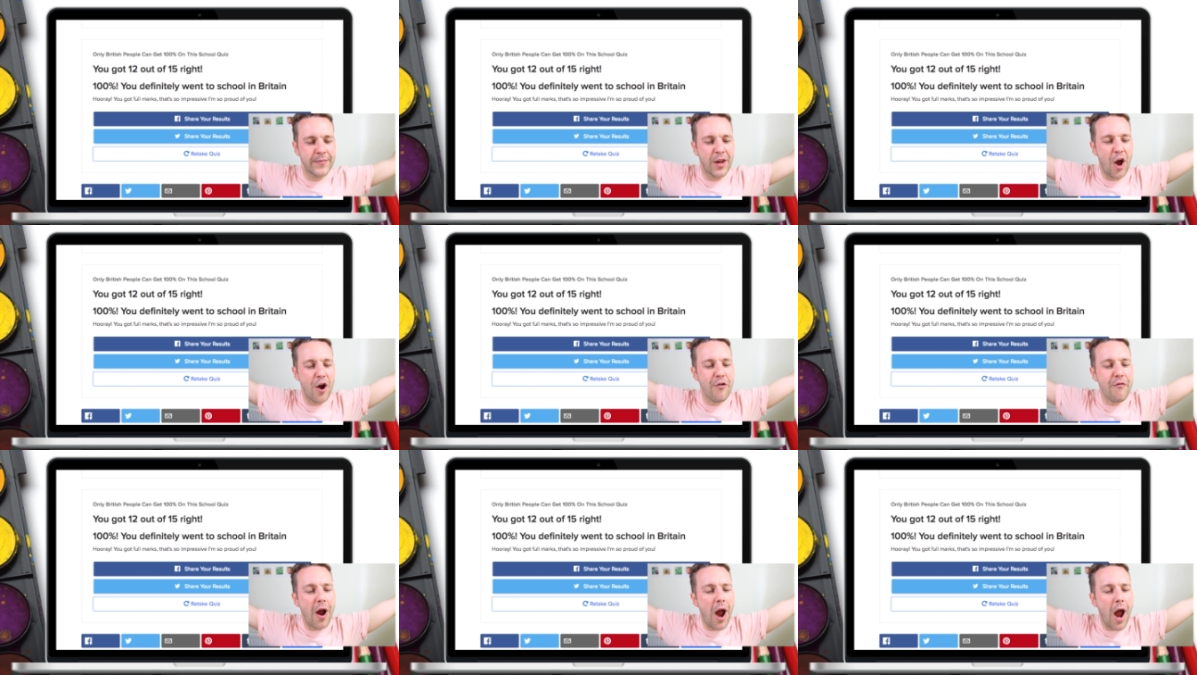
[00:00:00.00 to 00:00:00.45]

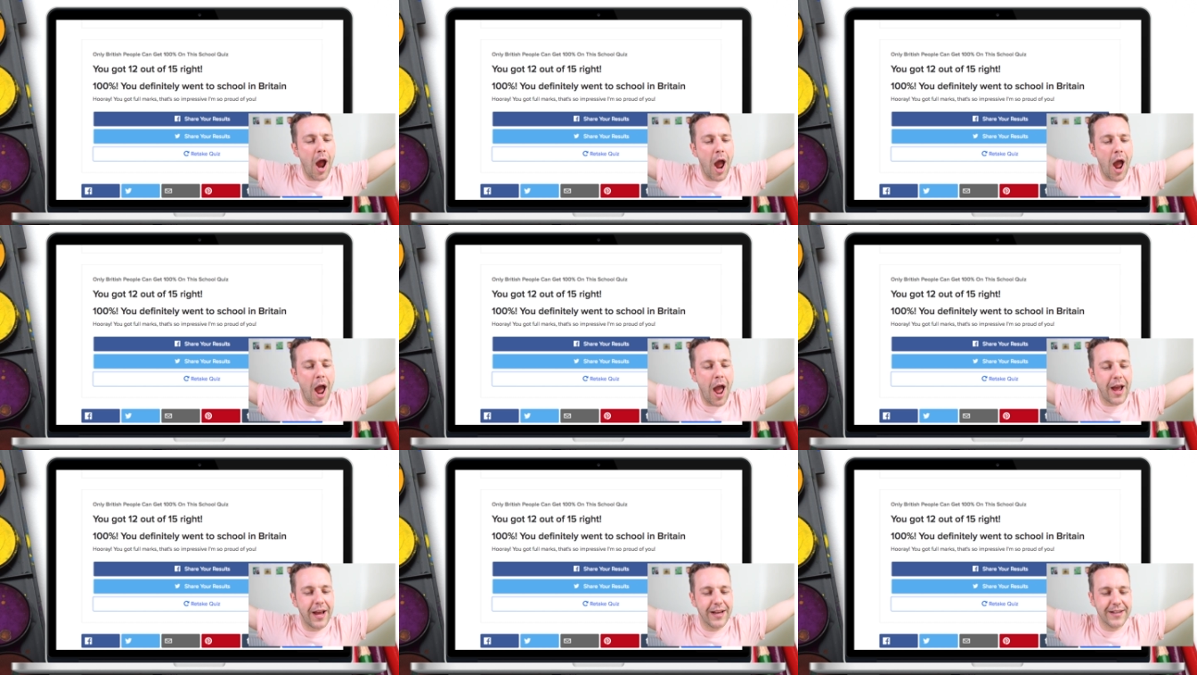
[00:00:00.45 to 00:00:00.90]

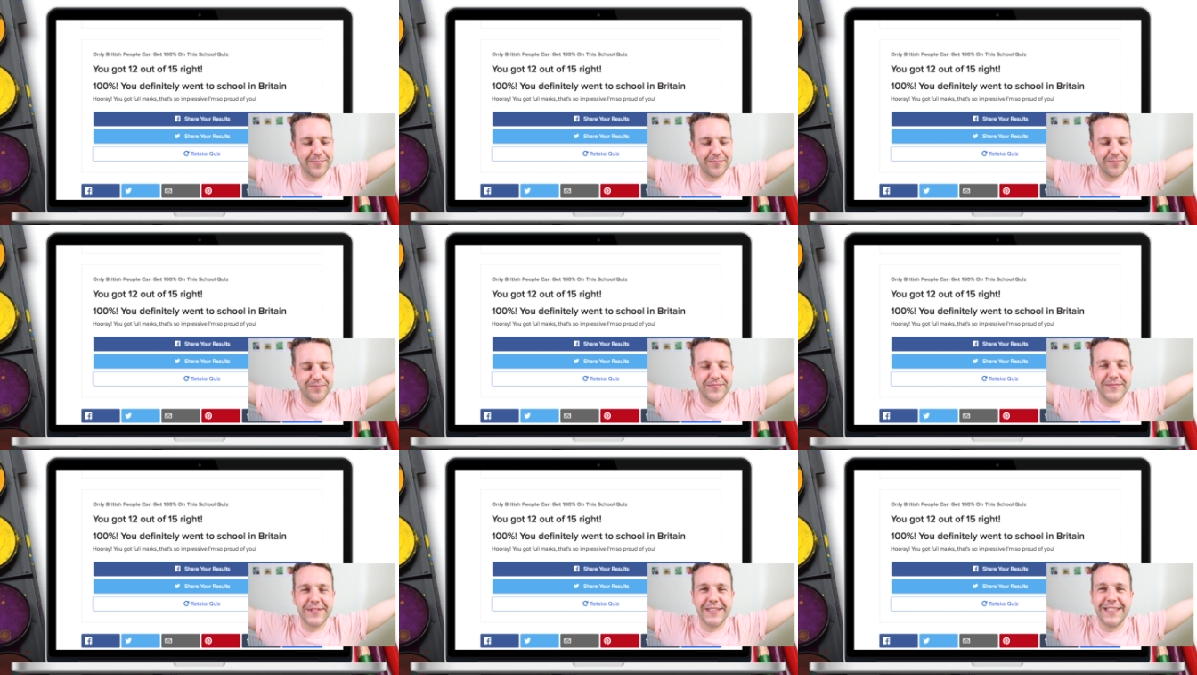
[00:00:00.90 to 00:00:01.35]
Hooray!
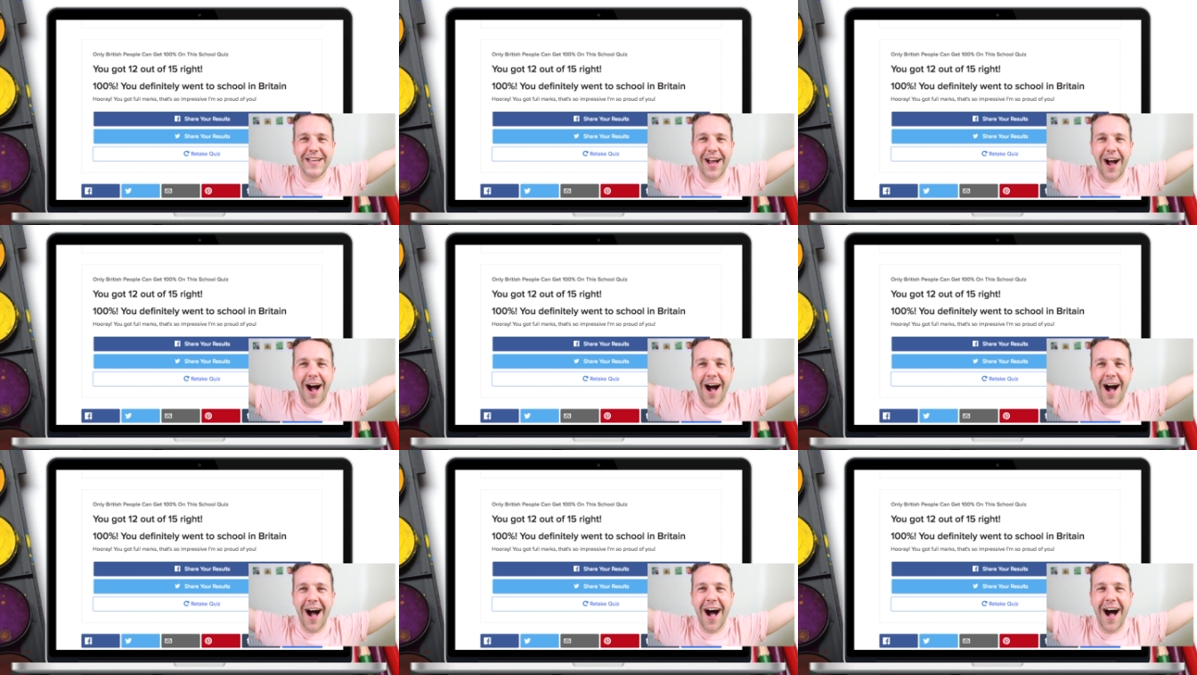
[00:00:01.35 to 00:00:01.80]

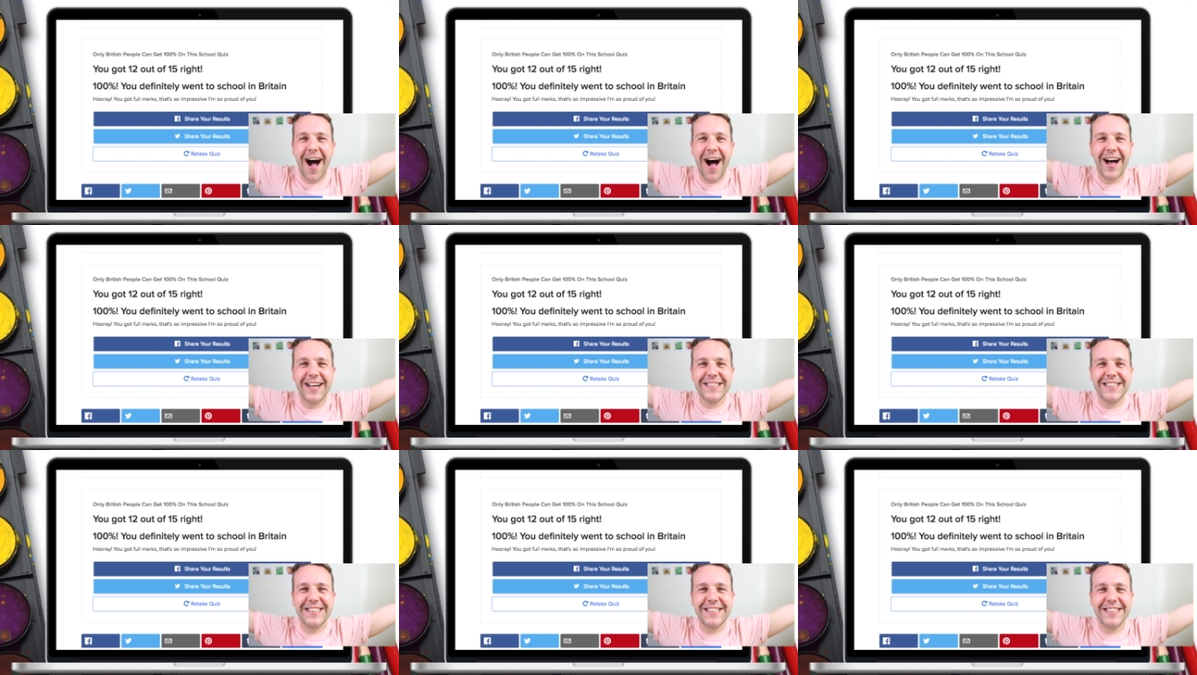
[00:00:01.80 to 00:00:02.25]

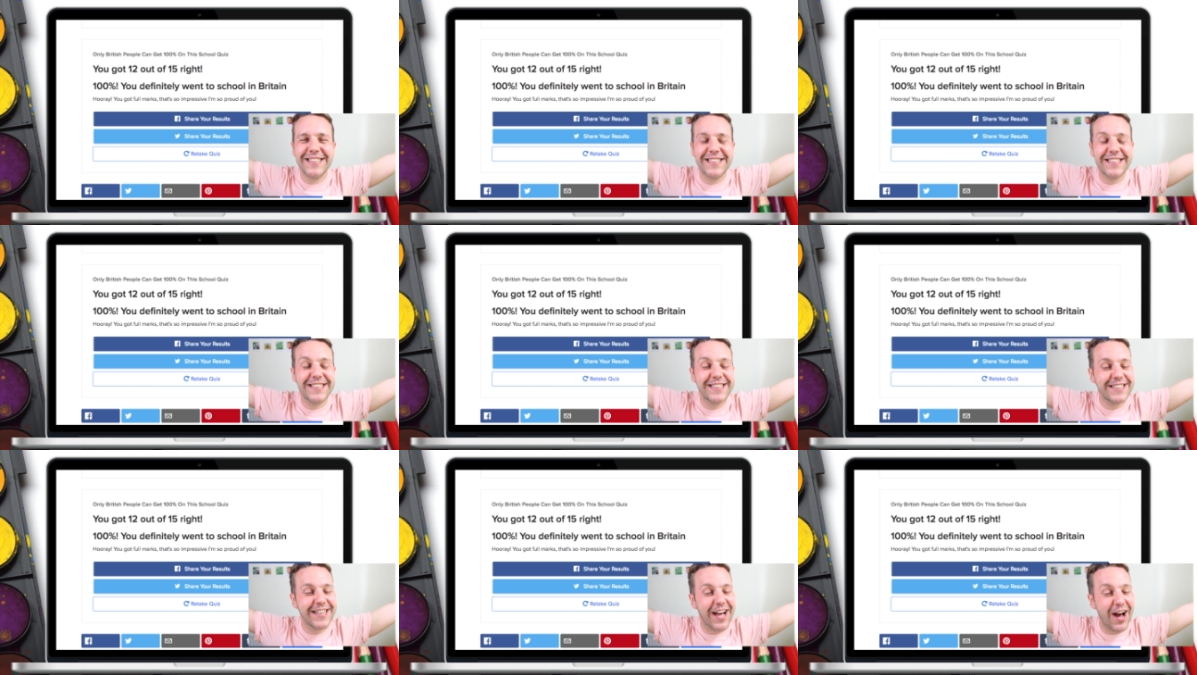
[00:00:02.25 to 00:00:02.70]

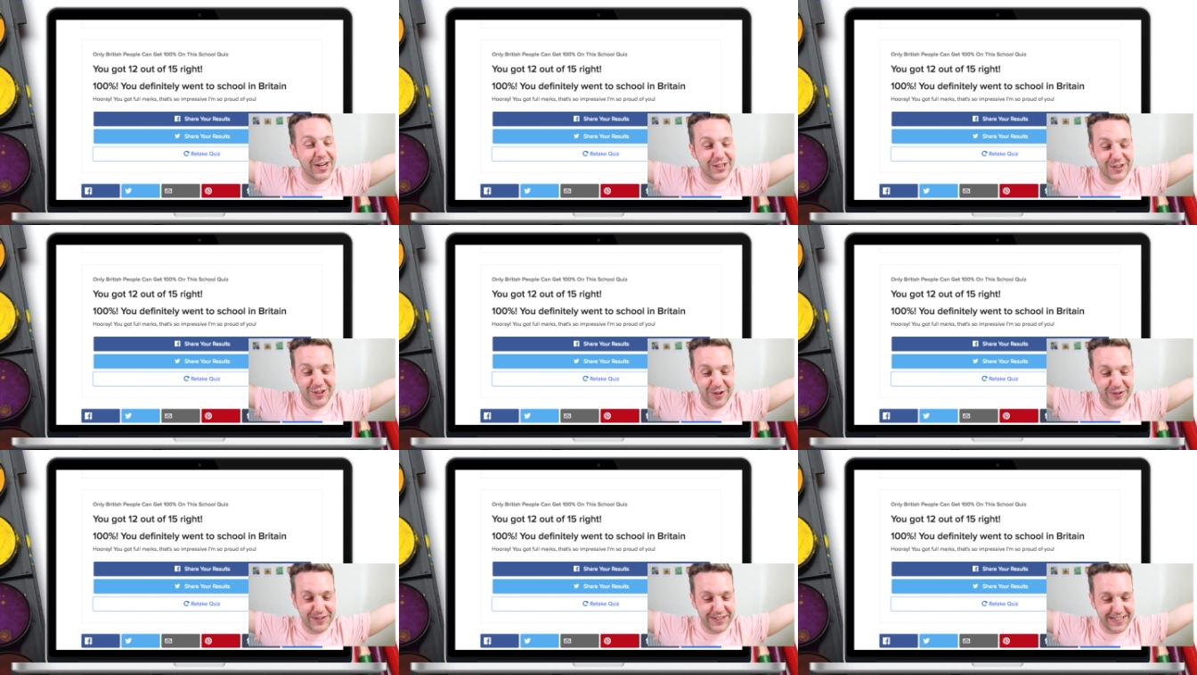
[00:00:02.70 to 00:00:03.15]
Yes! I
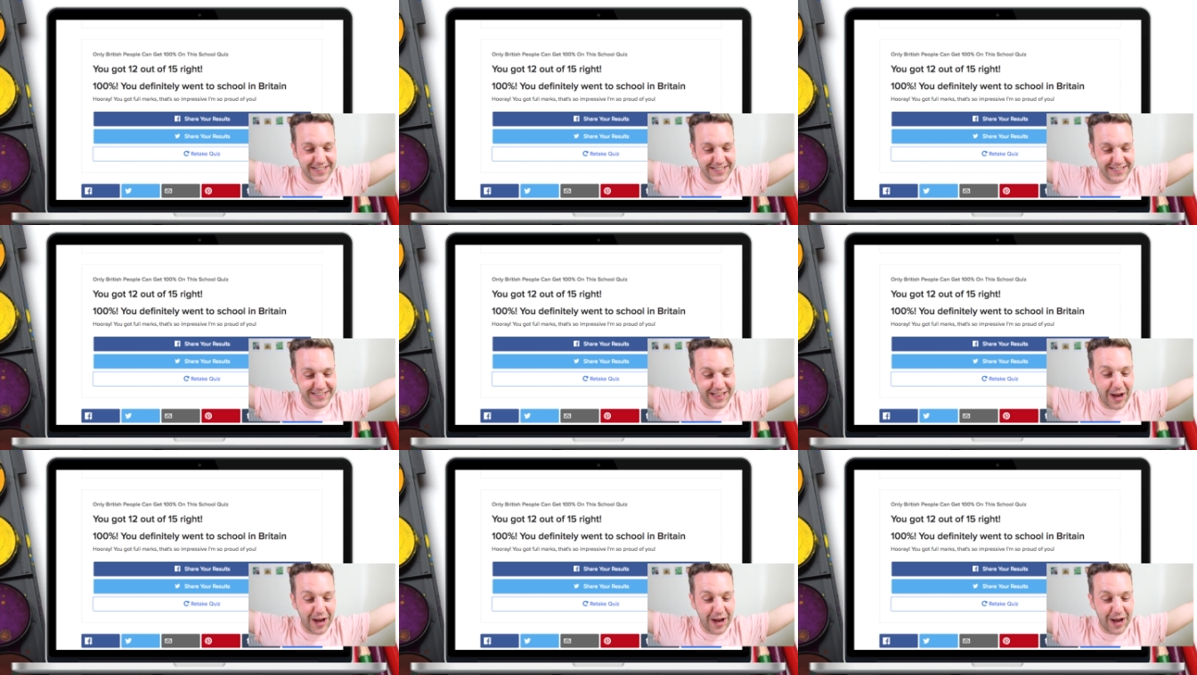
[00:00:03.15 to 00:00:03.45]
so did.